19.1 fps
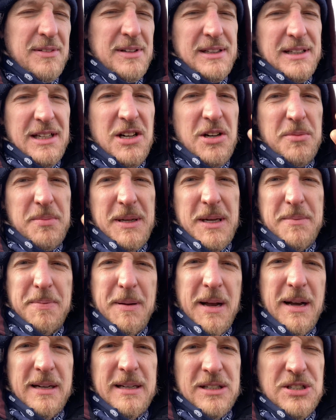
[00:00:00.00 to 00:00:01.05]
a little bit of
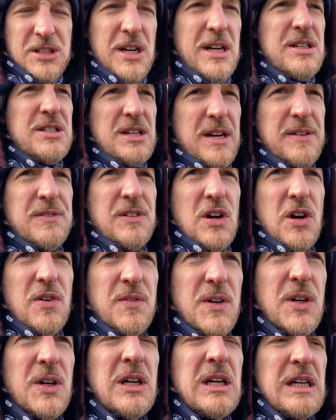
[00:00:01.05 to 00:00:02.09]
pocket change left
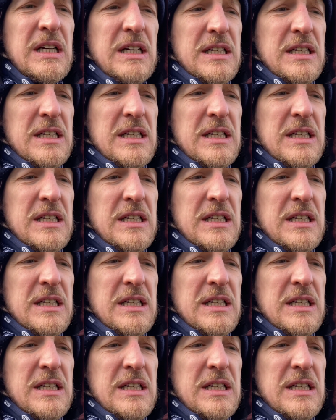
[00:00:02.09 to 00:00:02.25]
over